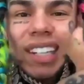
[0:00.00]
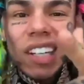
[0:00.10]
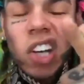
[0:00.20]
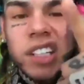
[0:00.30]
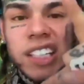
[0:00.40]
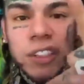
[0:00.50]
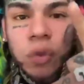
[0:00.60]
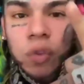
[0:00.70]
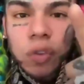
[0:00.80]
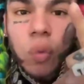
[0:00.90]
these
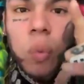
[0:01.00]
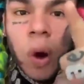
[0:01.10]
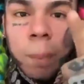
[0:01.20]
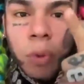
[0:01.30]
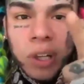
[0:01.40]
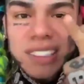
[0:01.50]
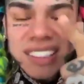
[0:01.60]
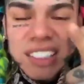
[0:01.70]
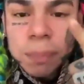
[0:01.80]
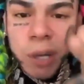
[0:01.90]

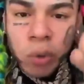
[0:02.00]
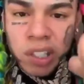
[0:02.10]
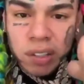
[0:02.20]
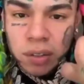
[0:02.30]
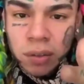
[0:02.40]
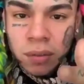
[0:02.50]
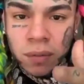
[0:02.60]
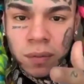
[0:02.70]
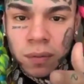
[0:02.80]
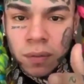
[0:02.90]
1.6 million.
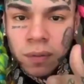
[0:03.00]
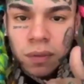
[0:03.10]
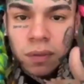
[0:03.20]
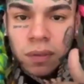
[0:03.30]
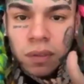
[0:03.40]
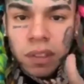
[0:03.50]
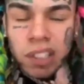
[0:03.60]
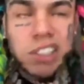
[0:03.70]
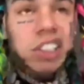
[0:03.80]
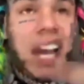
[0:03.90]

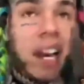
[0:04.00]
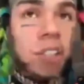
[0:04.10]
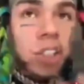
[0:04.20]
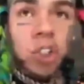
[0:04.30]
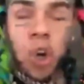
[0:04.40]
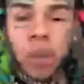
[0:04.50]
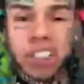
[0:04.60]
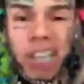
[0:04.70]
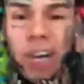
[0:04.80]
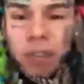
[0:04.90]
Shout out to Tory.
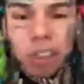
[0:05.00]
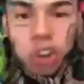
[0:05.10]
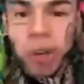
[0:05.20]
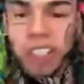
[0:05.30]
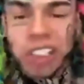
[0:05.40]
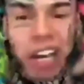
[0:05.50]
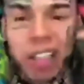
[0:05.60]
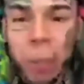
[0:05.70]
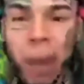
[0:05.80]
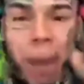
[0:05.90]
Shout out to Drake. Shout
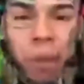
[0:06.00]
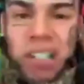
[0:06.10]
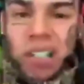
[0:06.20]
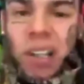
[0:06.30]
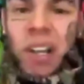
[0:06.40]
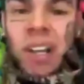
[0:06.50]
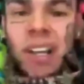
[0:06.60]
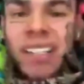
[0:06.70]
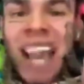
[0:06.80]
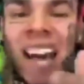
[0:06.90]
out to Bad Bunny.
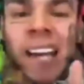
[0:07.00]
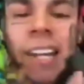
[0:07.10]
Y'all